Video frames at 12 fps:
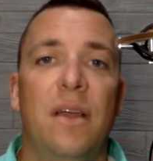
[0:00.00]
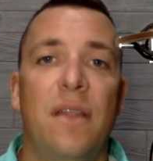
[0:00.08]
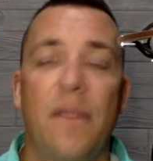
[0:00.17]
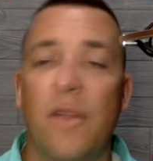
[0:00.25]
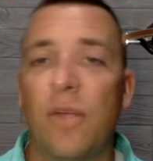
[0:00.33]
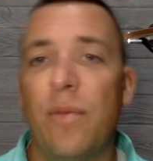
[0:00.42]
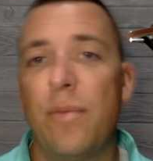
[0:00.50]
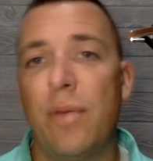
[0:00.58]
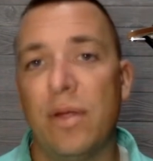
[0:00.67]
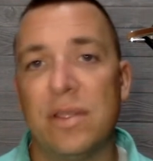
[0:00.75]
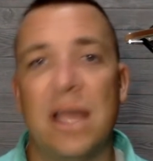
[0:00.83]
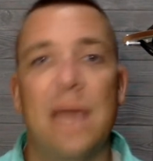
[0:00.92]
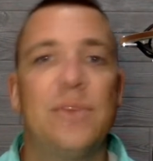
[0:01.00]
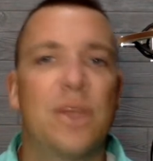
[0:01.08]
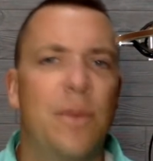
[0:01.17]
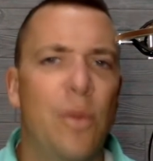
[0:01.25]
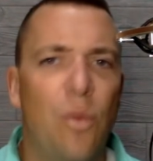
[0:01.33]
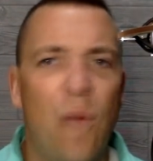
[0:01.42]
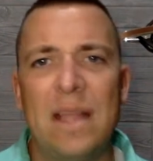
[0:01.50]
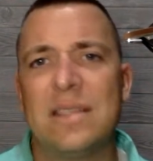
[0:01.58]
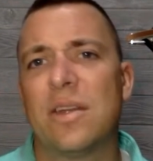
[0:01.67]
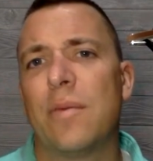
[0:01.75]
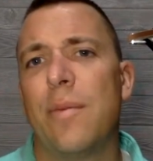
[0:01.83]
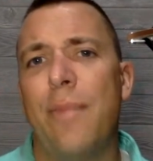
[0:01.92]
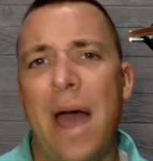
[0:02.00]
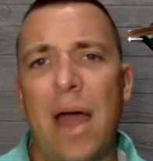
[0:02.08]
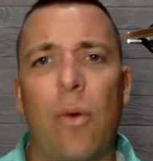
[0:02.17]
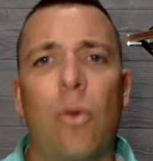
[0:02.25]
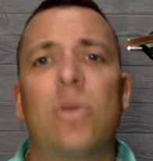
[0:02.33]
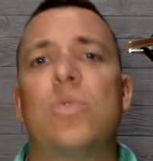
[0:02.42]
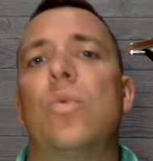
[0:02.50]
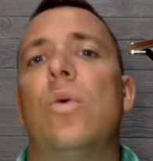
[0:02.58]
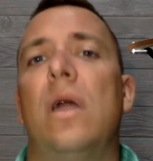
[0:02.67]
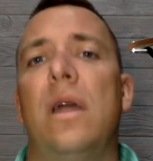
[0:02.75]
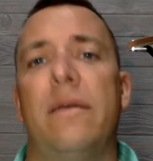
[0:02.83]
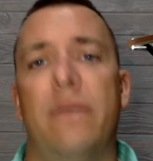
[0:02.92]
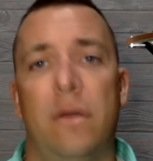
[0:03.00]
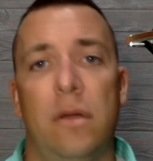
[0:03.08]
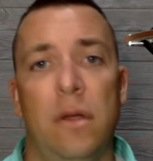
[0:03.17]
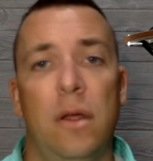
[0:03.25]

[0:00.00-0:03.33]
then there could be build times, there could be waits, there could be back orders, whatever.